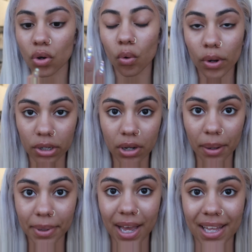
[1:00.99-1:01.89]
the oil
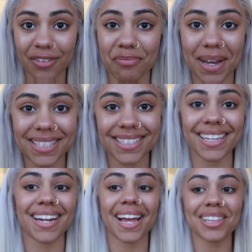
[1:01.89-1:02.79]
coming out of my
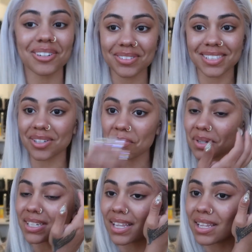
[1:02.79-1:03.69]
skin. I literally don't
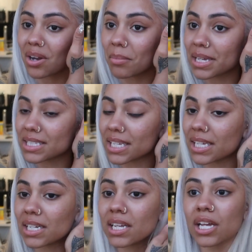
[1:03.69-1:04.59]
put nothing on my
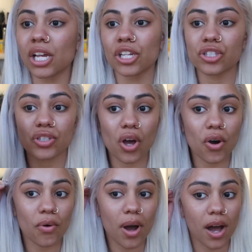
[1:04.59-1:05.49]
skin.
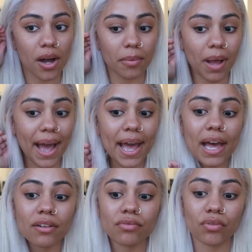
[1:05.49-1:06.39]
So I
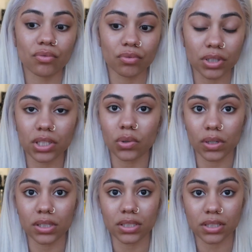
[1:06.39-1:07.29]
have really
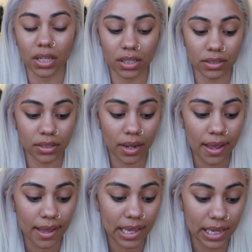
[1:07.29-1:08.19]
oily skin,
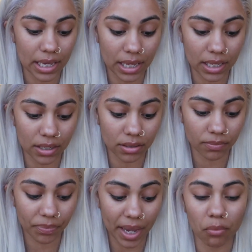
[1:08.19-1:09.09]

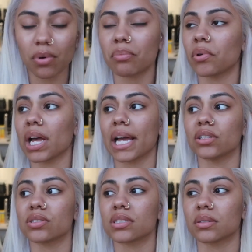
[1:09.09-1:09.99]
and at one point I
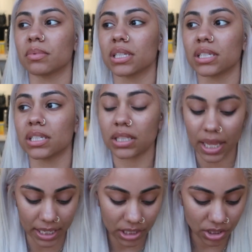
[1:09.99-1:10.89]
used to be
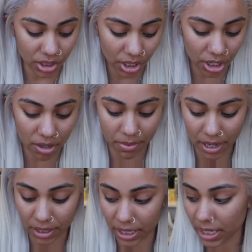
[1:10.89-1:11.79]
like insecure
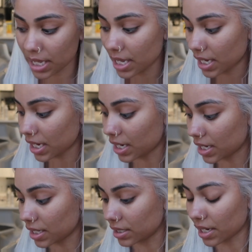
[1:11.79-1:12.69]
about it,
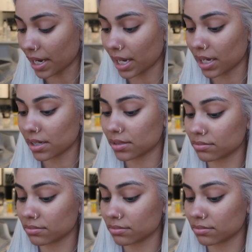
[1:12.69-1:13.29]
and like